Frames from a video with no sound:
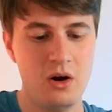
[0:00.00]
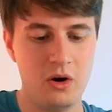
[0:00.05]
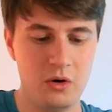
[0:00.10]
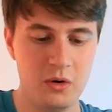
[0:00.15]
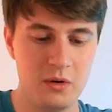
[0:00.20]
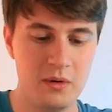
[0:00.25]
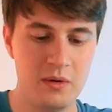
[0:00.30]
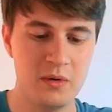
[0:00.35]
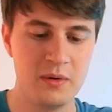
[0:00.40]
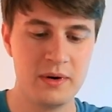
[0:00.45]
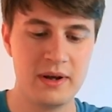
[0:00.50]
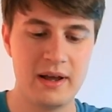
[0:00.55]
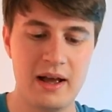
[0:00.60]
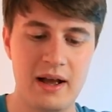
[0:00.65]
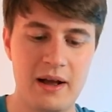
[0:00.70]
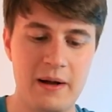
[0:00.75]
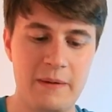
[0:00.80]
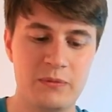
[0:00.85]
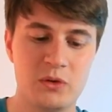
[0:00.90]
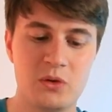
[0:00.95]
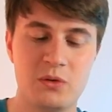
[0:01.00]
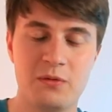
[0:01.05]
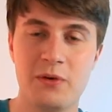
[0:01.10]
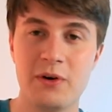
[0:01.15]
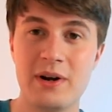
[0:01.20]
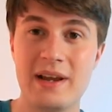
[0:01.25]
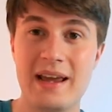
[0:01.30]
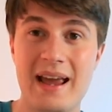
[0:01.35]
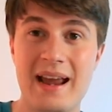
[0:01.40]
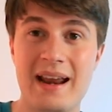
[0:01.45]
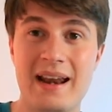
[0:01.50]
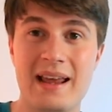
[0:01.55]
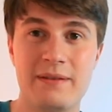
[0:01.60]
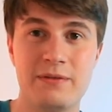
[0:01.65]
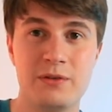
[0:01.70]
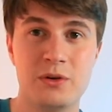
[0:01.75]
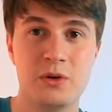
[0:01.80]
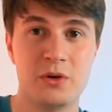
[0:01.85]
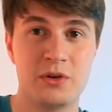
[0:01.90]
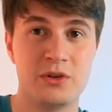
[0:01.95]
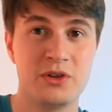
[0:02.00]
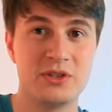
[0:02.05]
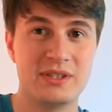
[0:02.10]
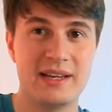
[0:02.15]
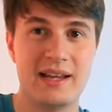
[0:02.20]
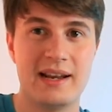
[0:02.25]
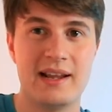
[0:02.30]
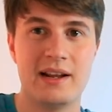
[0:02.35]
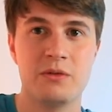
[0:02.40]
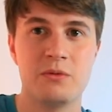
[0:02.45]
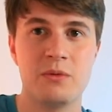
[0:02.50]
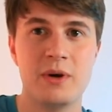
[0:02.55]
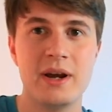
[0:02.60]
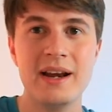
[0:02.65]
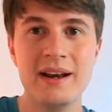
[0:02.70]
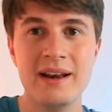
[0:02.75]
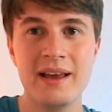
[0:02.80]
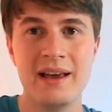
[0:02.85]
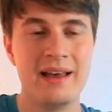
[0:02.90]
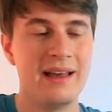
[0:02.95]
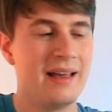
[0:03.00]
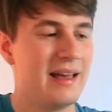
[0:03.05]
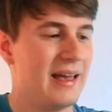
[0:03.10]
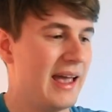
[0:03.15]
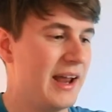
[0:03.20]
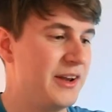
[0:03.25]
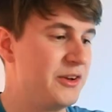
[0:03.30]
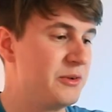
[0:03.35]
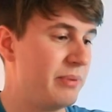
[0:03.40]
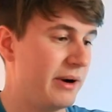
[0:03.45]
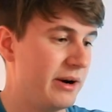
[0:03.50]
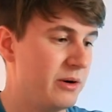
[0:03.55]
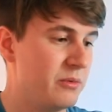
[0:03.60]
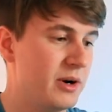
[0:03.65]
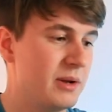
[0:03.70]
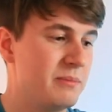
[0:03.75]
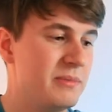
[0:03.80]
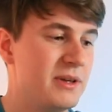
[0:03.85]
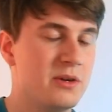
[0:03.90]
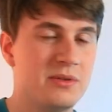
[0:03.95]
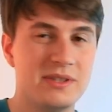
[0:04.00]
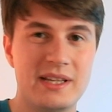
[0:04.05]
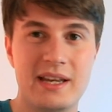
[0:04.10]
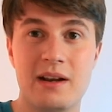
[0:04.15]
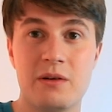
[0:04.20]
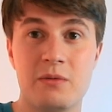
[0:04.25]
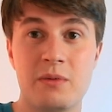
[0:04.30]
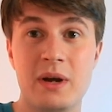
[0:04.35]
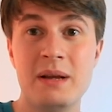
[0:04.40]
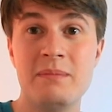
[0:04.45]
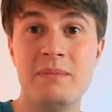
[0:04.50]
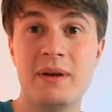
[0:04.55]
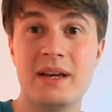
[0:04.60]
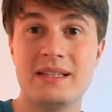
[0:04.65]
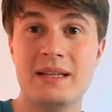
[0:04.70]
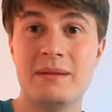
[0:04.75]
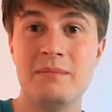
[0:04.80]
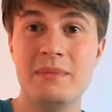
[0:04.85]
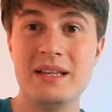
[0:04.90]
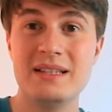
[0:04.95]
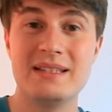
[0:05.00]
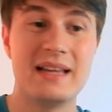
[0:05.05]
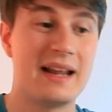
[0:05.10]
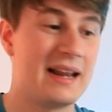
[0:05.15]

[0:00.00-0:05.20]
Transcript: or 48 if you're using it in RAID. And you probably want to be using it RAID because it means